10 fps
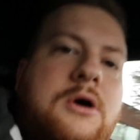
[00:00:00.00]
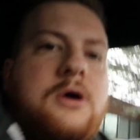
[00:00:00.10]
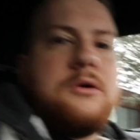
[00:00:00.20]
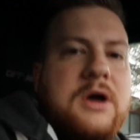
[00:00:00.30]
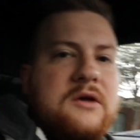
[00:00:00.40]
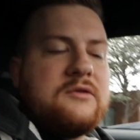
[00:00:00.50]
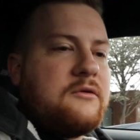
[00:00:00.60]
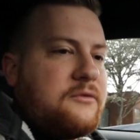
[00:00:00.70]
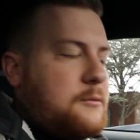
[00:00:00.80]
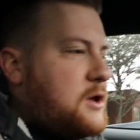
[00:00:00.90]
Okay, so
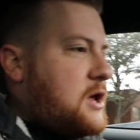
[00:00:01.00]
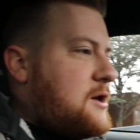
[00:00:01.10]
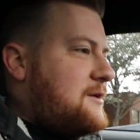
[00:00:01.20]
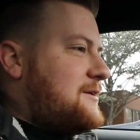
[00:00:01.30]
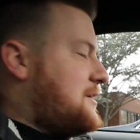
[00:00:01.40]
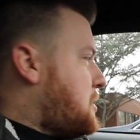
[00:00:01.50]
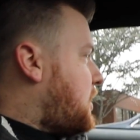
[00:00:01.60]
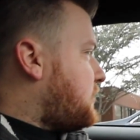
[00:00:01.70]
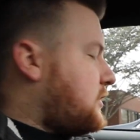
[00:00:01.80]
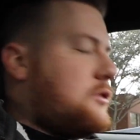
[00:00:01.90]
for me,
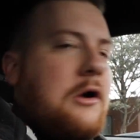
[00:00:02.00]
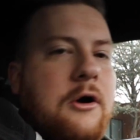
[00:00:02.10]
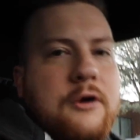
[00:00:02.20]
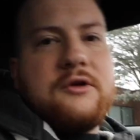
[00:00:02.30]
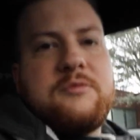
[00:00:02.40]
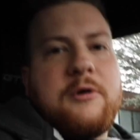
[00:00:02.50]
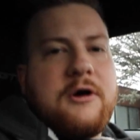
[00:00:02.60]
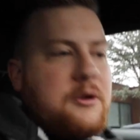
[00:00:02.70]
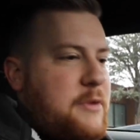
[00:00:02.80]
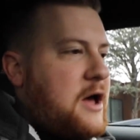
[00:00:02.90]
I think the hardest
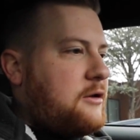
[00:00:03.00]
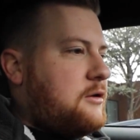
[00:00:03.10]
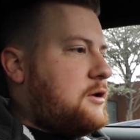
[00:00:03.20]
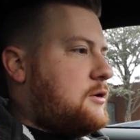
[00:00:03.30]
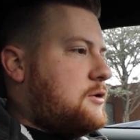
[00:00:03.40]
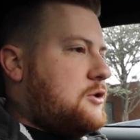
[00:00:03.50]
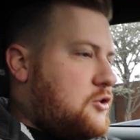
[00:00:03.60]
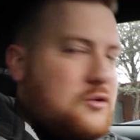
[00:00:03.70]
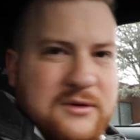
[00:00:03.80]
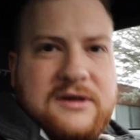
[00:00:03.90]
part about
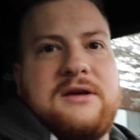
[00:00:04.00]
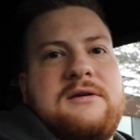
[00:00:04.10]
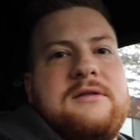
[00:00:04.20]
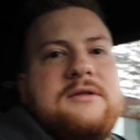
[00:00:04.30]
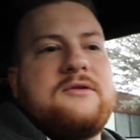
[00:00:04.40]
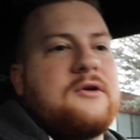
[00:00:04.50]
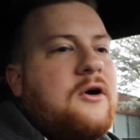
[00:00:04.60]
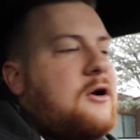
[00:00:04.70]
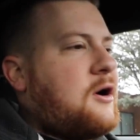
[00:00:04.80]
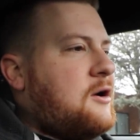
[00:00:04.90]
using this
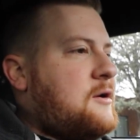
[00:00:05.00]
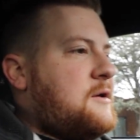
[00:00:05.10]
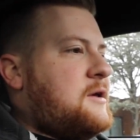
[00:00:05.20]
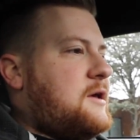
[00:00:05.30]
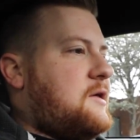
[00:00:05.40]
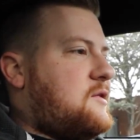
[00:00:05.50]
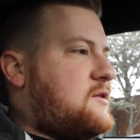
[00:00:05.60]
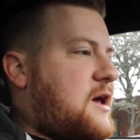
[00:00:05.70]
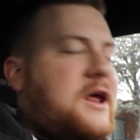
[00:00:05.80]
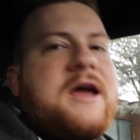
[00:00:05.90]
car is
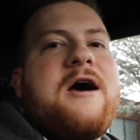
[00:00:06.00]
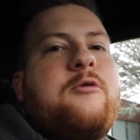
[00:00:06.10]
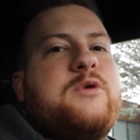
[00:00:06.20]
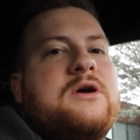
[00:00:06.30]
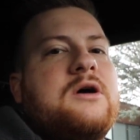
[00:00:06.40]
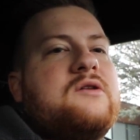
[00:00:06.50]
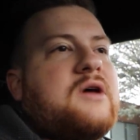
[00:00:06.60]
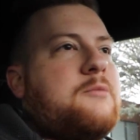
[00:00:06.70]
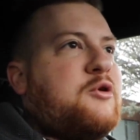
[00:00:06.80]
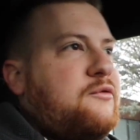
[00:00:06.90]
getting out, because
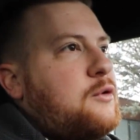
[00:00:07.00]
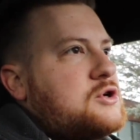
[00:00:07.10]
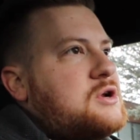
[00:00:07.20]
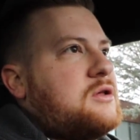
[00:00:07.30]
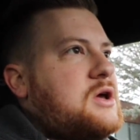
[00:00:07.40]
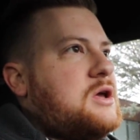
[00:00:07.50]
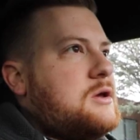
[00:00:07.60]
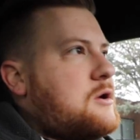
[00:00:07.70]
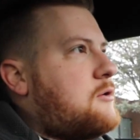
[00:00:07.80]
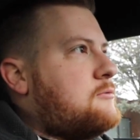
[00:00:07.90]
I'm unfortunately, you
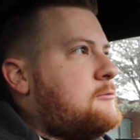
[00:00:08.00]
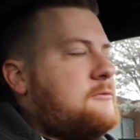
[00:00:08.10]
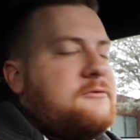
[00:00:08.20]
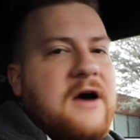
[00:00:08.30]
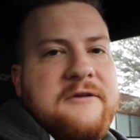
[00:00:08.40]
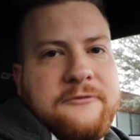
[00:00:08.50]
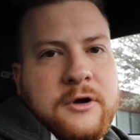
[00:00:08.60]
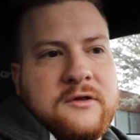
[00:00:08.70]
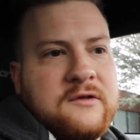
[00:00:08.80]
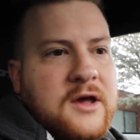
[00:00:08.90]
know,
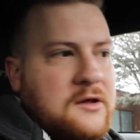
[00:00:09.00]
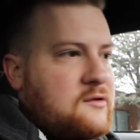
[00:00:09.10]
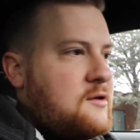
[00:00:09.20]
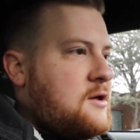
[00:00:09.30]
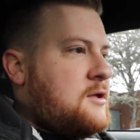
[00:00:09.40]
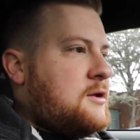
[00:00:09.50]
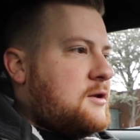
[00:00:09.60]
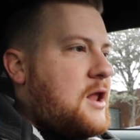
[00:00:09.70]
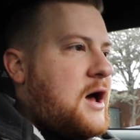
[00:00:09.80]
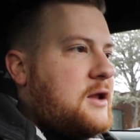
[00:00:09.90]
5'6",
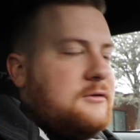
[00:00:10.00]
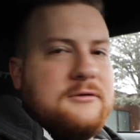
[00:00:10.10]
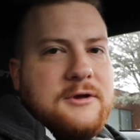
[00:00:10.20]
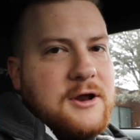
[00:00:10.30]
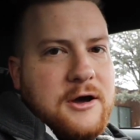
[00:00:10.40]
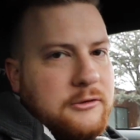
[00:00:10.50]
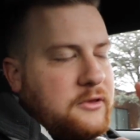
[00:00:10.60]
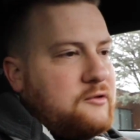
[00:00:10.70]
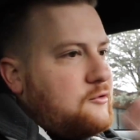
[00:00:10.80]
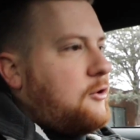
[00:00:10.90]
not, you know,
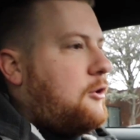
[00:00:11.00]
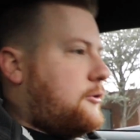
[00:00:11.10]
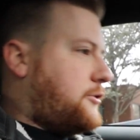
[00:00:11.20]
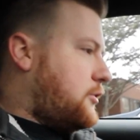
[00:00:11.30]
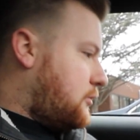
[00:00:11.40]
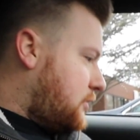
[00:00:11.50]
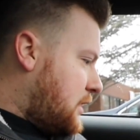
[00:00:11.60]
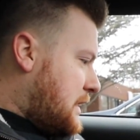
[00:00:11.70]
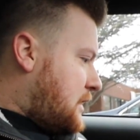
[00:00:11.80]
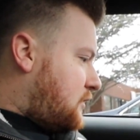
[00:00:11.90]
this tall dude.
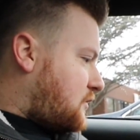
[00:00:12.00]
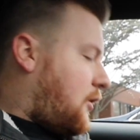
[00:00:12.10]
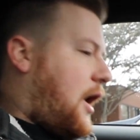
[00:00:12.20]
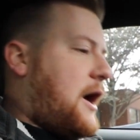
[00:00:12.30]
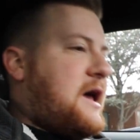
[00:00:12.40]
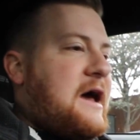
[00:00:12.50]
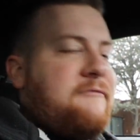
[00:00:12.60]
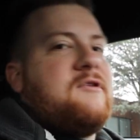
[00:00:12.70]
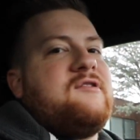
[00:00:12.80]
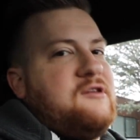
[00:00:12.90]
So I have
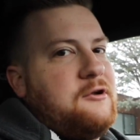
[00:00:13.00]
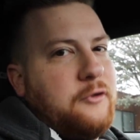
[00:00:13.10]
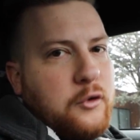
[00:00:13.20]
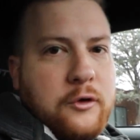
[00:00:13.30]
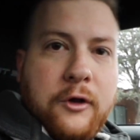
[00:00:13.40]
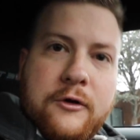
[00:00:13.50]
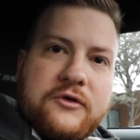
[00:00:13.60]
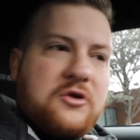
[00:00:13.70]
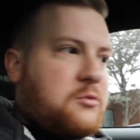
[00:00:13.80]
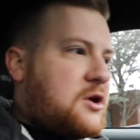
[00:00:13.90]
to sit a little
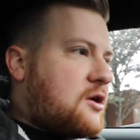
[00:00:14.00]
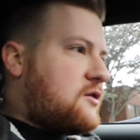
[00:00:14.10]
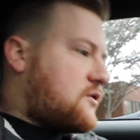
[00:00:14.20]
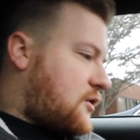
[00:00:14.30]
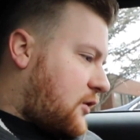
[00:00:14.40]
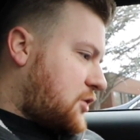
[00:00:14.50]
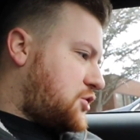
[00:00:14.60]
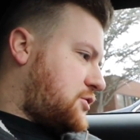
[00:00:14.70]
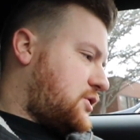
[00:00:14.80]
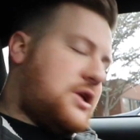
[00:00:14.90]
closer because the
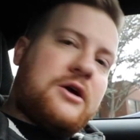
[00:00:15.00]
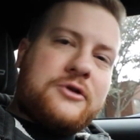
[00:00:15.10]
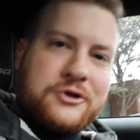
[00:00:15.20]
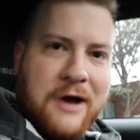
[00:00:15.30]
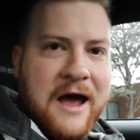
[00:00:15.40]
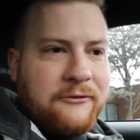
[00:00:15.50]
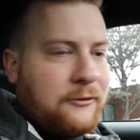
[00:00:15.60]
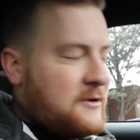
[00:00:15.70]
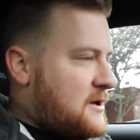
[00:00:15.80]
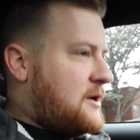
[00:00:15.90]
clutch, you know, travel.